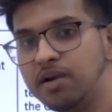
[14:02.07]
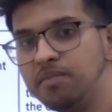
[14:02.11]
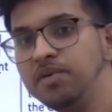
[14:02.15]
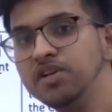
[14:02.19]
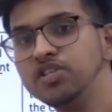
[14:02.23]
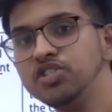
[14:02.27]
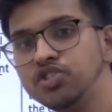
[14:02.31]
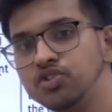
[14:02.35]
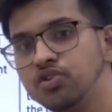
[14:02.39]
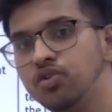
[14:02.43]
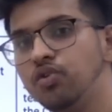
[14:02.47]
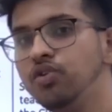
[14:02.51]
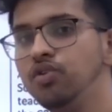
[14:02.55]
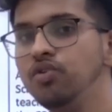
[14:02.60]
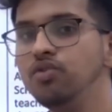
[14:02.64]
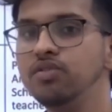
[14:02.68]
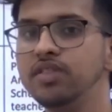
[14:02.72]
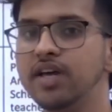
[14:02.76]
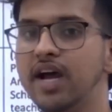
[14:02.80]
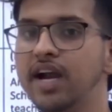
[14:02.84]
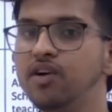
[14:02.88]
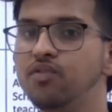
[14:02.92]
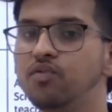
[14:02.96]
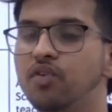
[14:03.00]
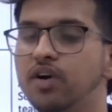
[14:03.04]
me show you
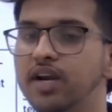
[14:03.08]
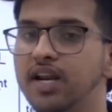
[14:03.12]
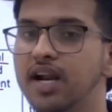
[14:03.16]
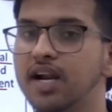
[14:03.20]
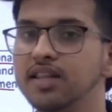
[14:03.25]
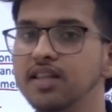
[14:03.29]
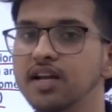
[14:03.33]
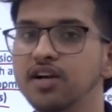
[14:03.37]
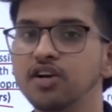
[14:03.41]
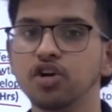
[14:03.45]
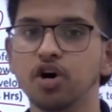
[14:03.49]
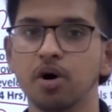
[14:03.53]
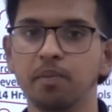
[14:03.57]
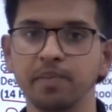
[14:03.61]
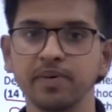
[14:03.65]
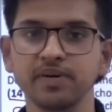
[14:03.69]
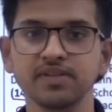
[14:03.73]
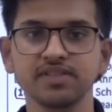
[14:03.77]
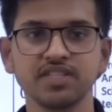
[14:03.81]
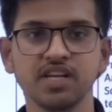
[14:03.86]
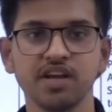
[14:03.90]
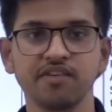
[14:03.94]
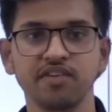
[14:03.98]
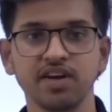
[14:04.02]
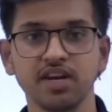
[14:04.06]
that what are the topics
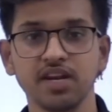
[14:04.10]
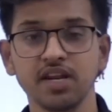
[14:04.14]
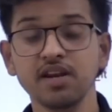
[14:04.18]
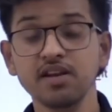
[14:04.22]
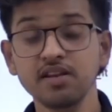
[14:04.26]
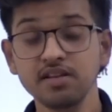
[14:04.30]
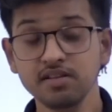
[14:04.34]
given in